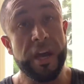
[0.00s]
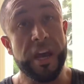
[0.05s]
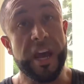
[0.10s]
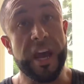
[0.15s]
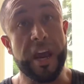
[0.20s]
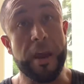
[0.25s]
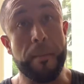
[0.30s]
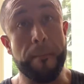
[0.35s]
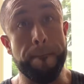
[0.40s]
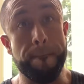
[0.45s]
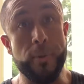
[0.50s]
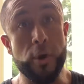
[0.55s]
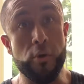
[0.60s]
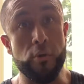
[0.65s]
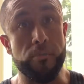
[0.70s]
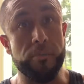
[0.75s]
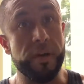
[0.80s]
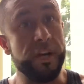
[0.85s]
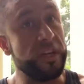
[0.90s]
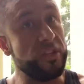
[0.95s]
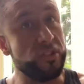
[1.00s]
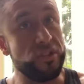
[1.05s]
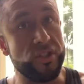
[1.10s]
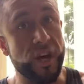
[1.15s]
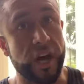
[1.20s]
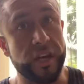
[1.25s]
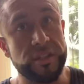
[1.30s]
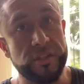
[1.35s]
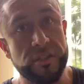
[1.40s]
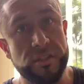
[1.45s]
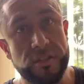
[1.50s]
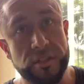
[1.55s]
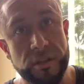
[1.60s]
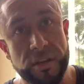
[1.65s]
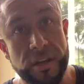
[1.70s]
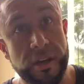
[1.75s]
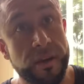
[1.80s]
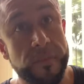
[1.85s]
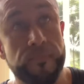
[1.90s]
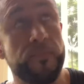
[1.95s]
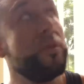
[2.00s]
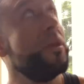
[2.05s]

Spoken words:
and boom, endogenously